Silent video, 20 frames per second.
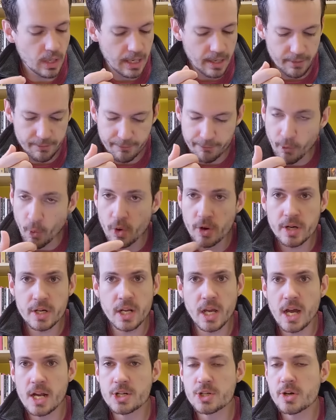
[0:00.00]
a foreign
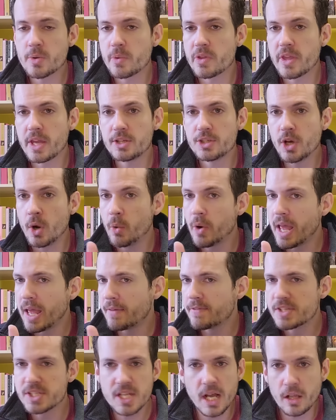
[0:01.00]
country where they don't
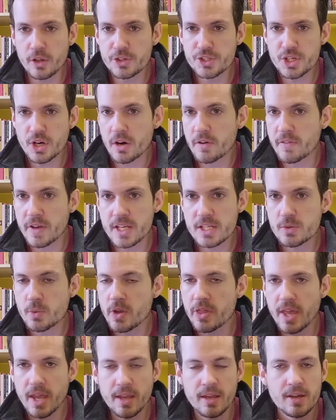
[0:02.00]
have cell service, where
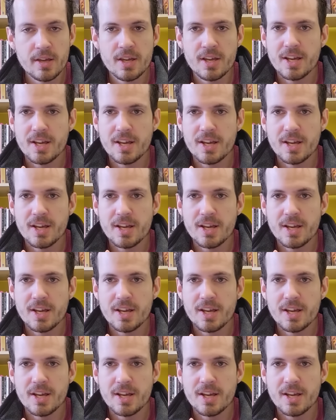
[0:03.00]
they,